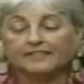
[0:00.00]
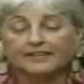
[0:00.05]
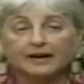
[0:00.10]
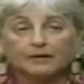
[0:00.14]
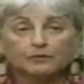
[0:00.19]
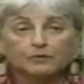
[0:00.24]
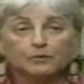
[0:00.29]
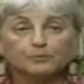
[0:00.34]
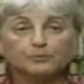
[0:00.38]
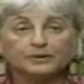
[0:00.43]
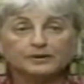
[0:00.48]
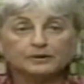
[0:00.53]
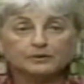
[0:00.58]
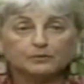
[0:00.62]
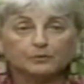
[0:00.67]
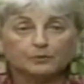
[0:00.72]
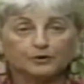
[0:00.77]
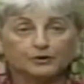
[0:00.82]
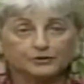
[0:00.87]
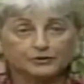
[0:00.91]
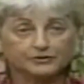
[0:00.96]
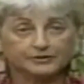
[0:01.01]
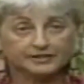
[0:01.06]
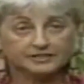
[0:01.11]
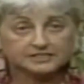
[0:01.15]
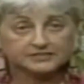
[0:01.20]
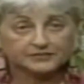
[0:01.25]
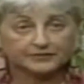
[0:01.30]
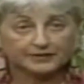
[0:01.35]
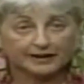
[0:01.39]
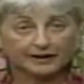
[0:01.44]
and that will be where
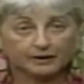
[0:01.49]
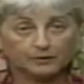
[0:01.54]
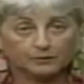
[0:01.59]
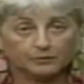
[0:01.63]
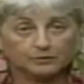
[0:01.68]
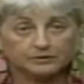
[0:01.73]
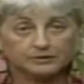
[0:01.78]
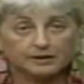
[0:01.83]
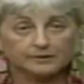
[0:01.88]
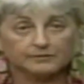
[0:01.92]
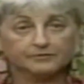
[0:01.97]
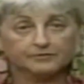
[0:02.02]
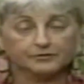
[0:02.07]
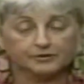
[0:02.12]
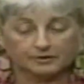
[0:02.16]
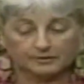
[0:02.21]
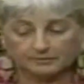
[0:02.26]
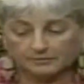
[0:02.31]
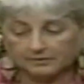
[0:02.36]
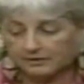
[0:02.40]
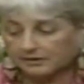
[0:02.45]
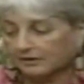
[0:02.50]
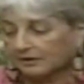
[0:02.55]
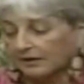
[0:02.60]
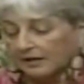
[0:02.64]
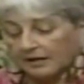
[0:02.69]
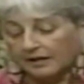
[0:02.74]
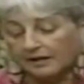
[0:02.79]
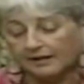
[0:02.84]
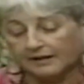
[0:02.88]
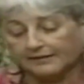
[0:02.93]
your next flower will come from.
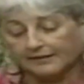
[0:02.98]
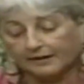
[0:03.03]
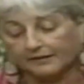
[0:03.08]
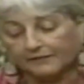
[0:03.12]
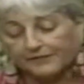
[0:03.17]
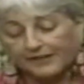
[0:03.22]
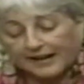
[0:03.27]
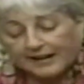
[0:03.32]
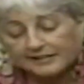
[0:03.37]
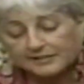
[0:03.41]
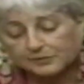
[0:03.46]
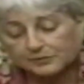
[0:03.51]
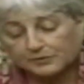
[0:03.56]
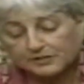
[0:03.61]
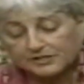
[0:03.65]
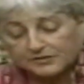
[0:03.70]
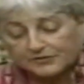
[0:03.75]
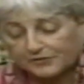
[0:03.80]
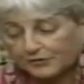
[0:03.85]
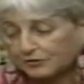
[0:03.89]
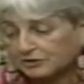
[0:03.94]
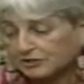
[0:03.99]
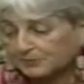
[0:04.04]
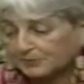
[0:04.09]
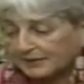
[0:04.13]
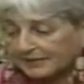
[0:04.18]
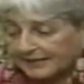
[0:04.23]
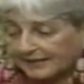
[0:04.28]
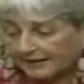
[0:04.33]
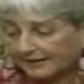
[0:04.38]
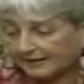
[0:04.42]
Now that's when it's
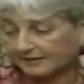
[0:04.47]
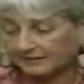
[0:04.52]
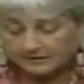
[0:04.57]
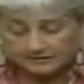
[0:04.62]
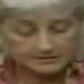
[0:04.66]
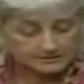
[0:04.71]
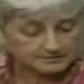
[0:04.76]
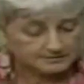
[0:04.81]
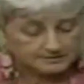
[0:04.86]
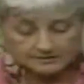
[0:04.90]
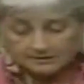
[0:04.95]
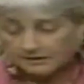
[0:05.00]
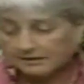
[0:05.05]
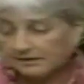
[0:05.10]
first beginning.